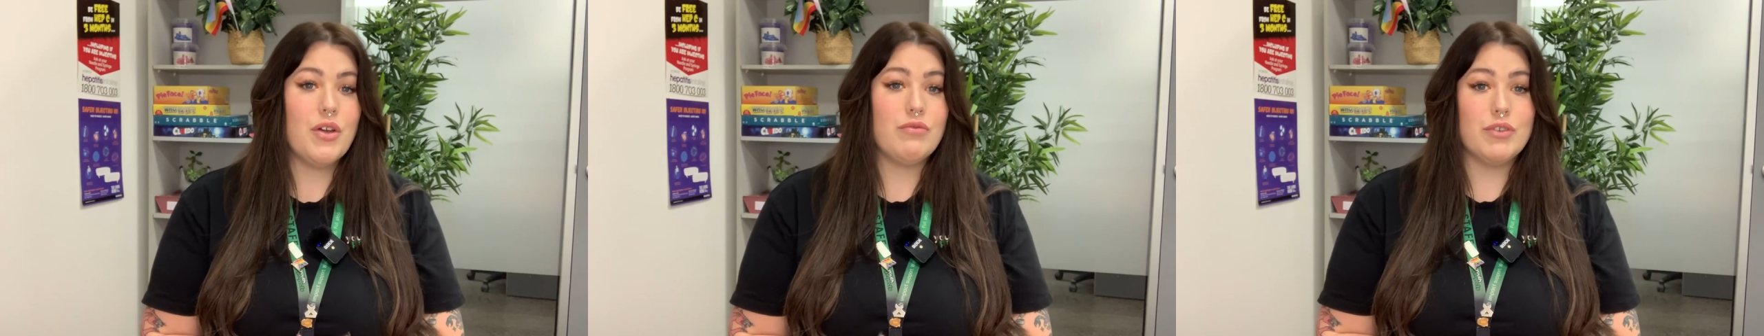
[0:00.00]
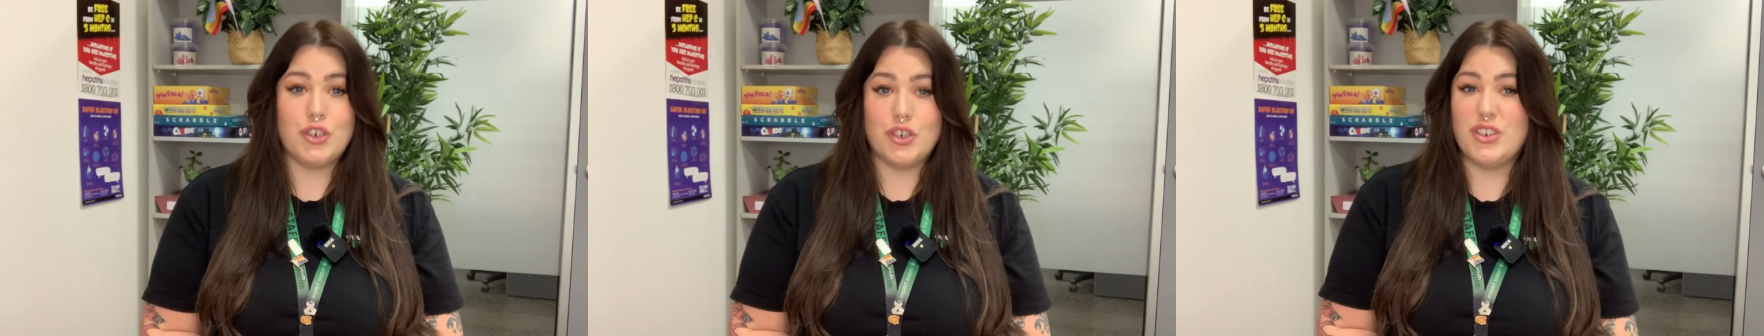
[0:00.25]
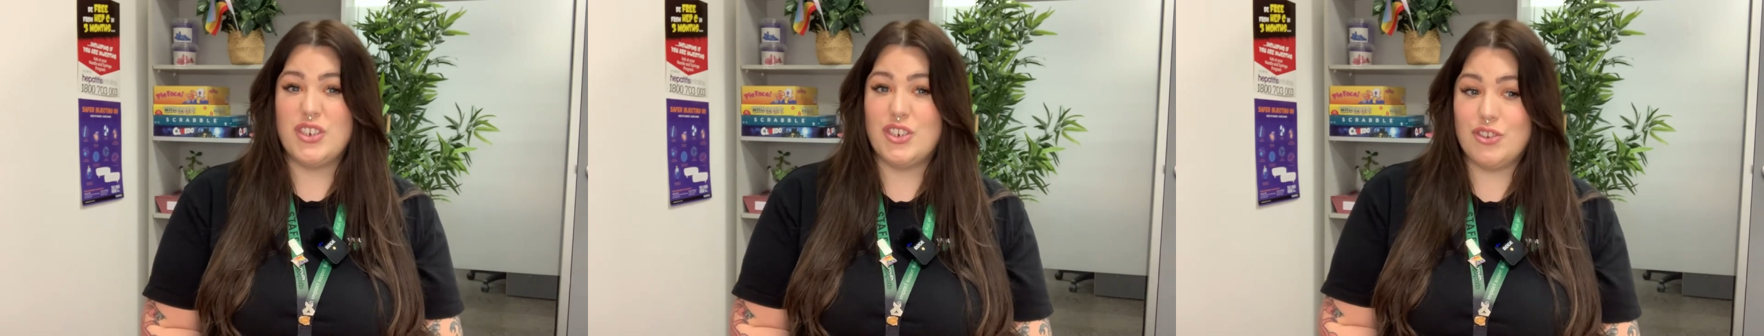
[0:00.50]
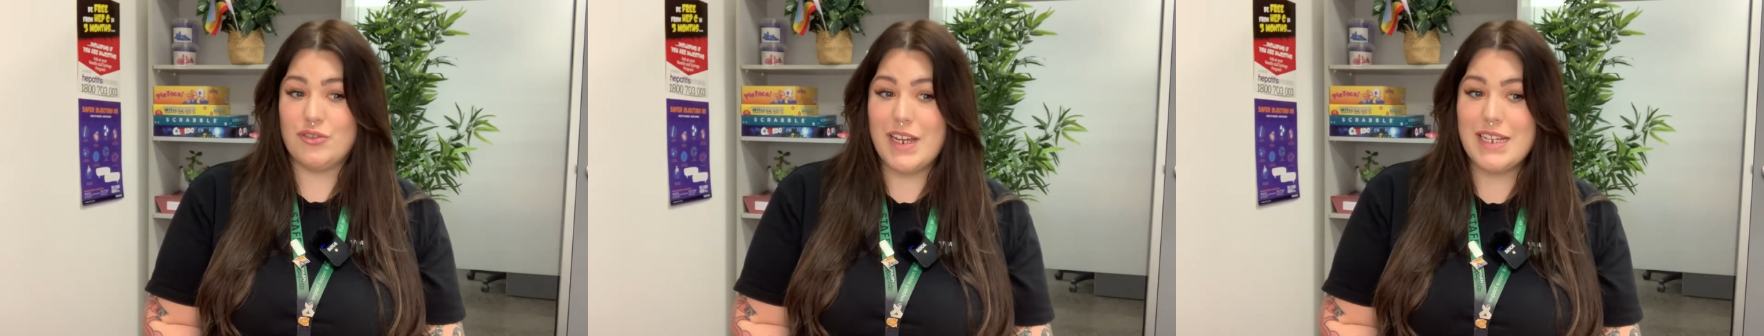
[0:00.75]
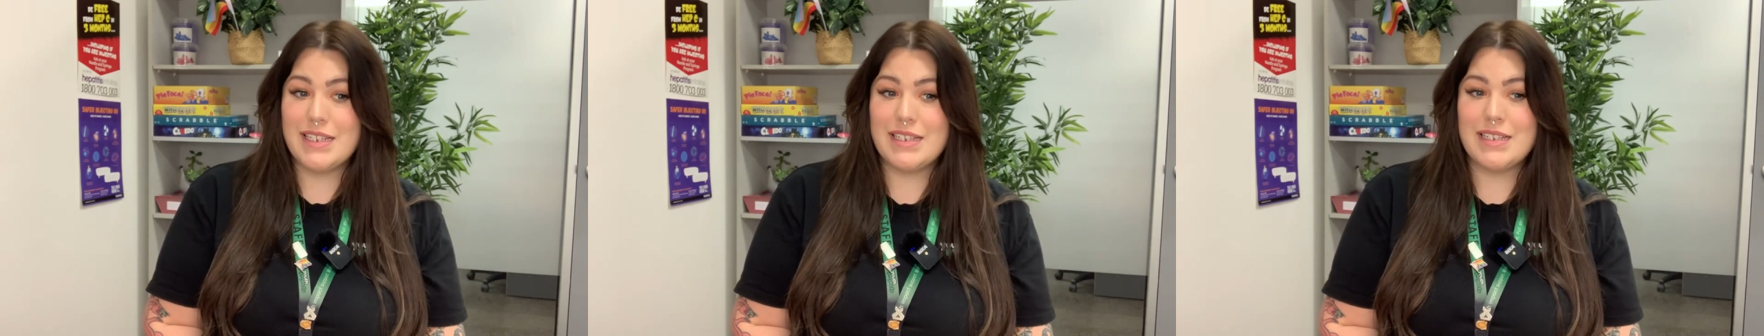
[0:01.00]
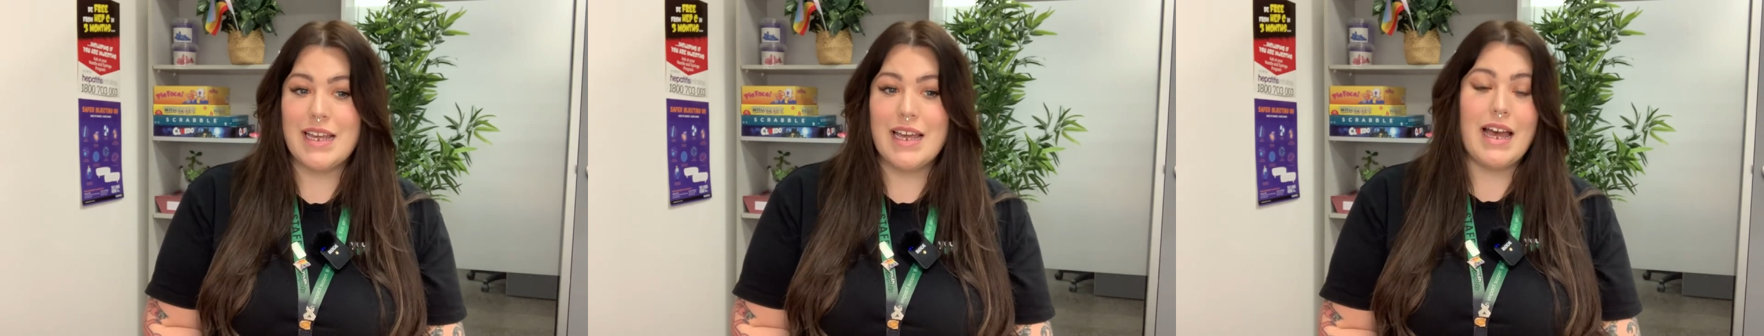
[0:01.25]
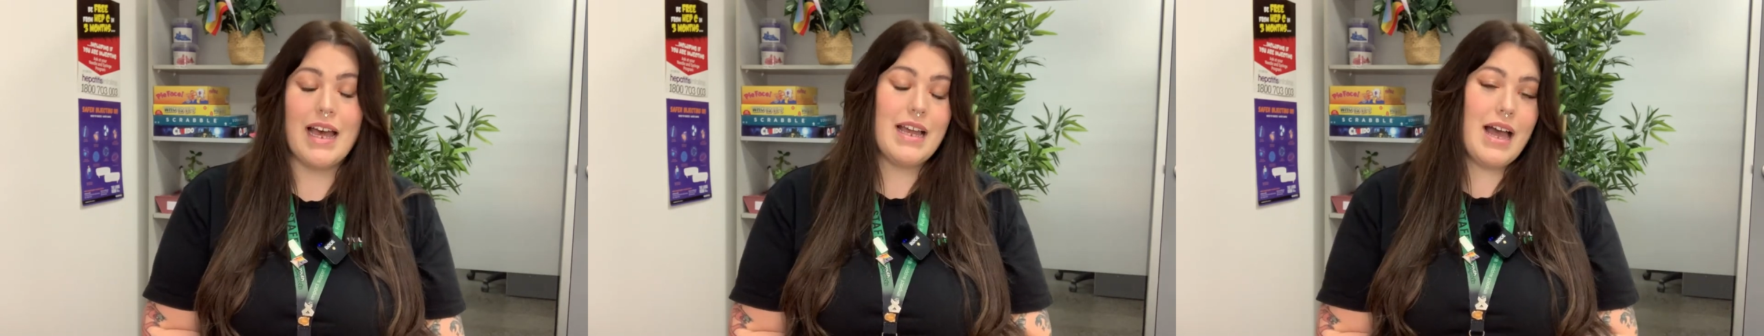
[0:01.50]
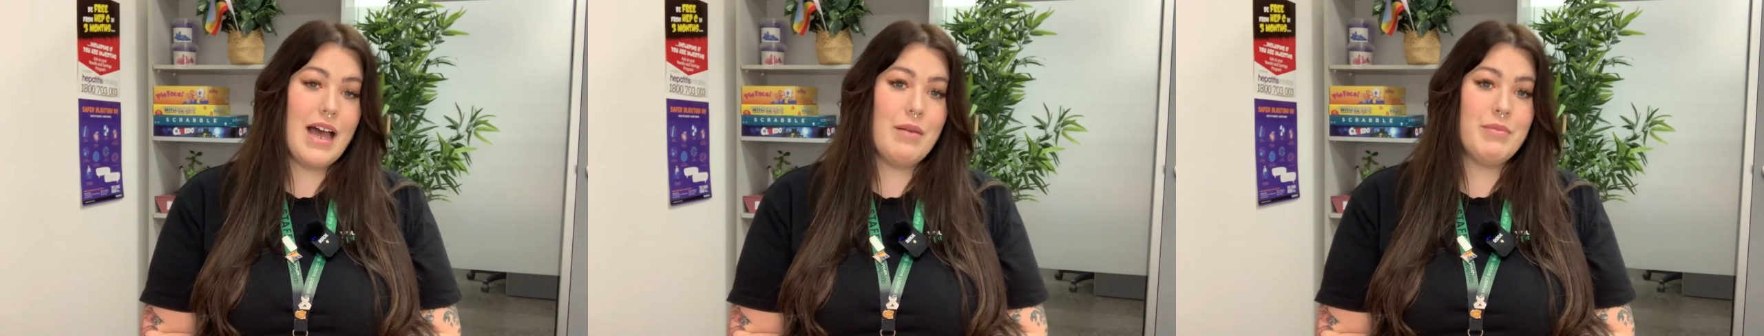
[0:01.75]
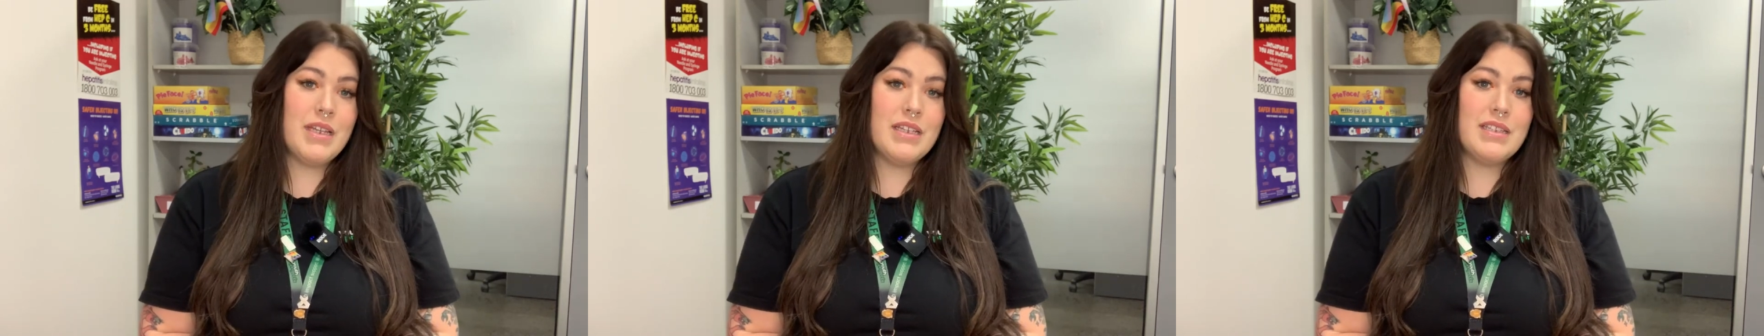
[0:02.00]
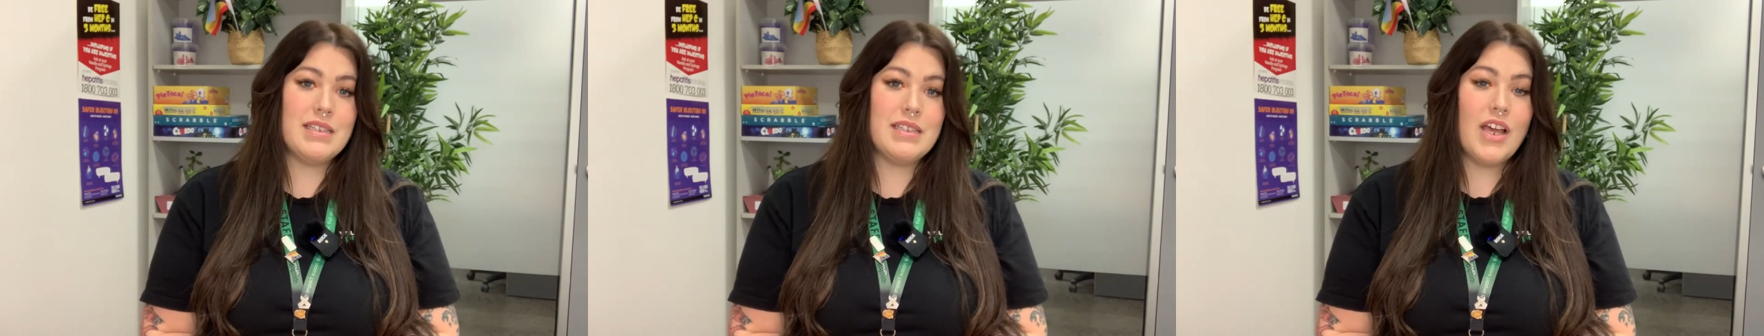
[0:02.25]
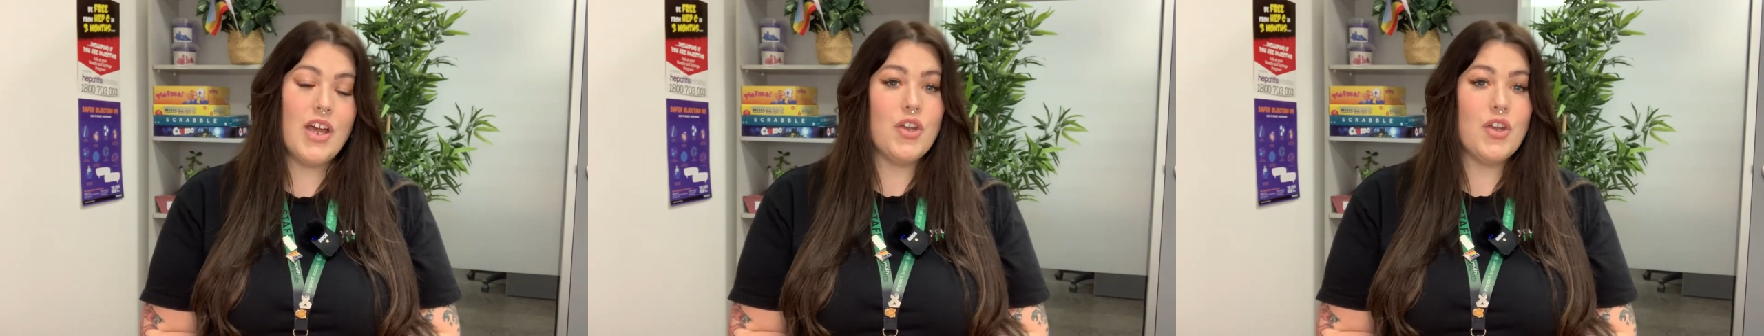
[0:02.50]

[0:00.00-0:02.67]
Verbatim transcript: reduced stress, a calmness,